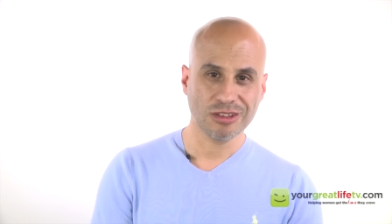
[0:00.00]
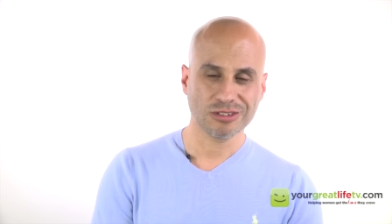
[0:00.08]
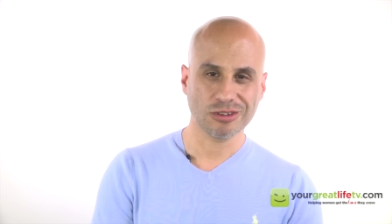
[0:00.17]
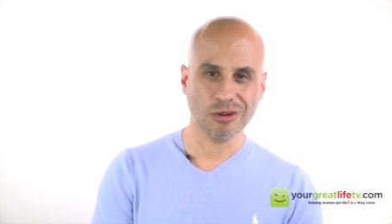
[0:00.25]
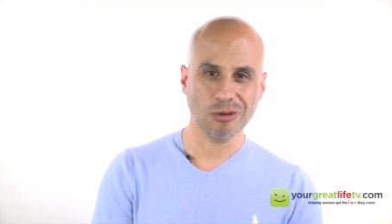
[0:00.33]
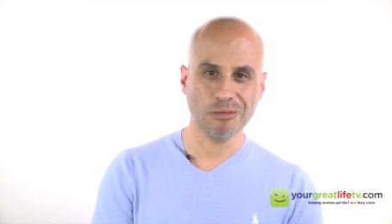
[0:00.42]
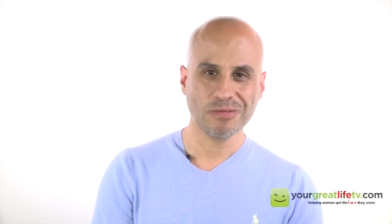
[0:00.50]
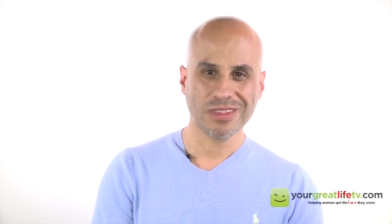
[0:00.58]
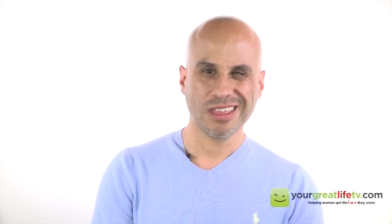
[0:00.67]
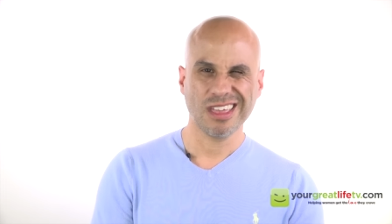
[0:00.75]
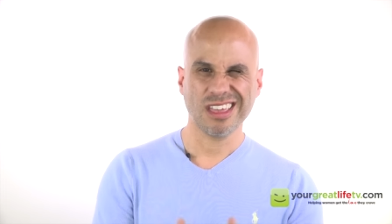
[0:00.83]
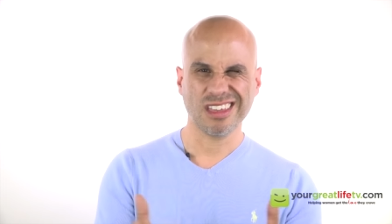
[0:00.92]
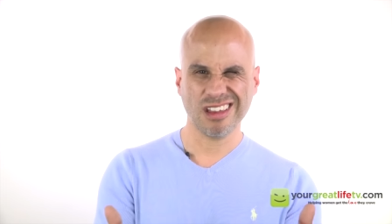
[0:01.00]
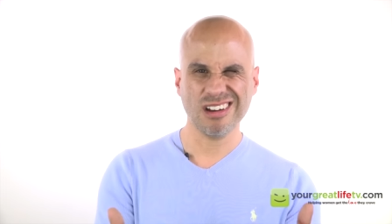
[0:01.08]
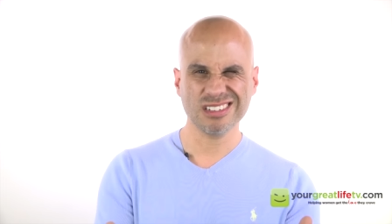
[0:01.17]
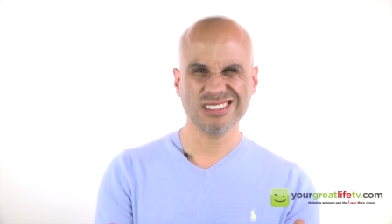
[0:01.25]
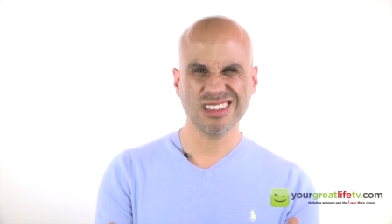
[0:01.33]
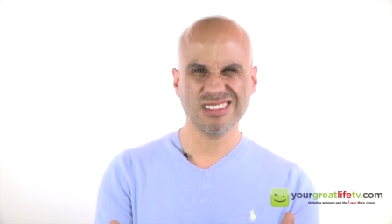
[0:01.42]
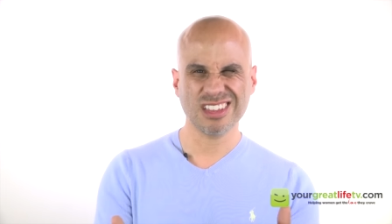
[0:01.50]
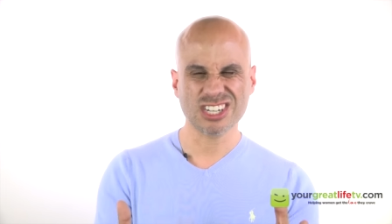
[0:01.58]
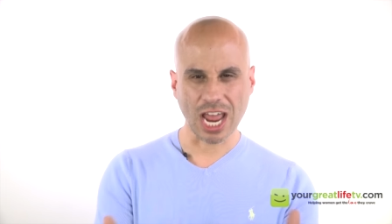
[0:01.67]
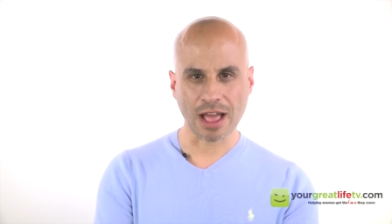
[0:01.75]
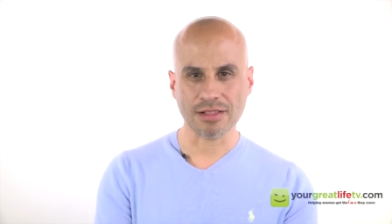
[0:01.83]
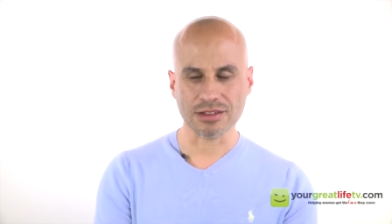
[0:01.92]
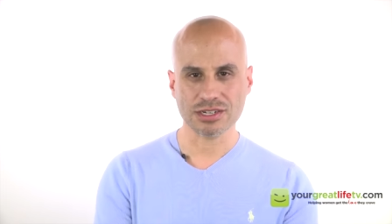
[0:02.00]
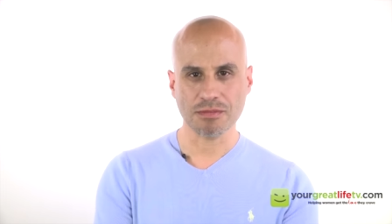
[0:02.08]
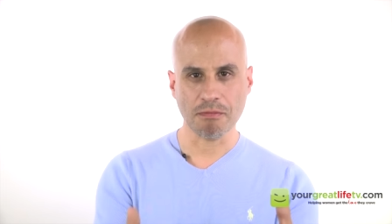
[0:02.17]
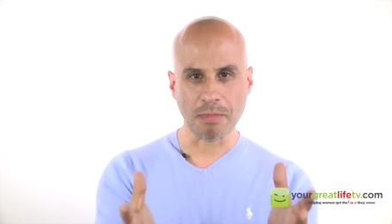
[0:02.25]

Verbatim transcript: So here's the, the challenge.